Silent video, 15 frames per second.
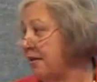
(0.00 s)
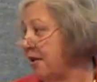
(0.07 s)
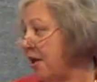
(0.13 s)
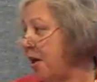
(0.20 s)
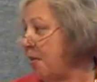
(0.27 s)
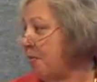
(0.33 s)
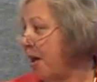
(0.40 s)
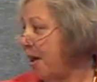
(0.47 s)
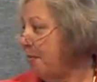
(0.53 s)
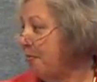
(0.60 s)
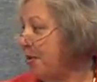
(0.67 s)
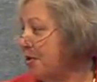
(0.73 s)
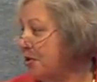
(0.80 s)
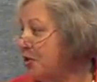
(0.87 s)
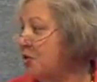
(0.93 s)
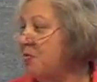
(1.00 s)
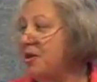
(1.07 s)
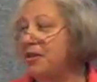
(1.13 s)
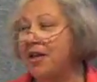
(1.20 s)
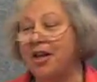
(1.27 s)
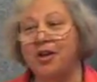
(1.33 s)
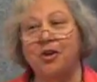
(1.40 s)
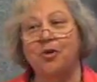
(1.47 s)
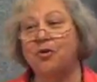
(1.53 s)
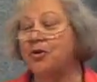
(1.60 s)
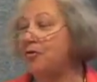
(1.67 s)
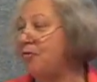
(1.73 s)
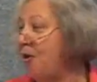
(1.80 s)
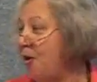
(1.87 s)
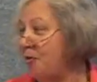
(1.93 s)
I'm assuming that your
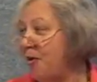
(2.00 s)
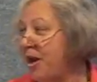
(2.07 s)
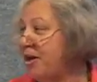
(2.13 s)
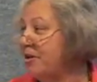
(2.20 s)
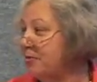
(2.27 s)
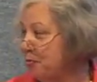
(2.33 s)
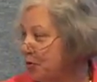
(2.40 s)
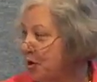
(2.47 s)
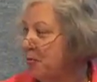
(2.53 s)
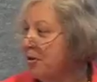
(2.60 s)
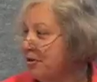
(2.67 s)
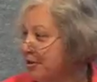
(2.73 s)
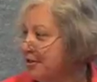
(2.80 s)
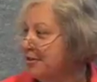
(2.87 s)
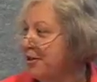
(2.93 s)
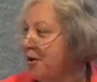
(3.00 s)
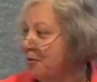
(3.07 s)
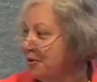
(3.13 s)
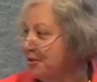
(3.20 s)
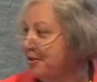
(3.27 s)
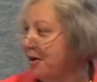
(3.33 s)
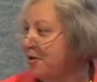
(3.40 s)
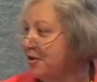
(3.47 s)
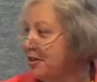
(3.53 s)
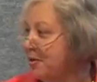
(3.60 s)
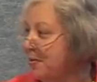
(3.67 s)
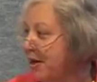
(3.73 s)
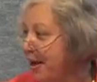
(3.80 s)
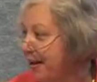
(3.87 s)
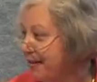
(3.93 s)
default rate is pretty much as low as Terry
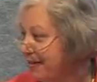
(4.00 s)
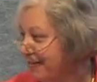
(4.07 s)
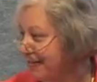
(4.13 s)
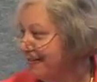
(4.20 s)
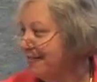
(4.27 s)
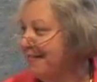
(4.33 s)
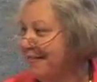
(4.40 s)
Simonette's.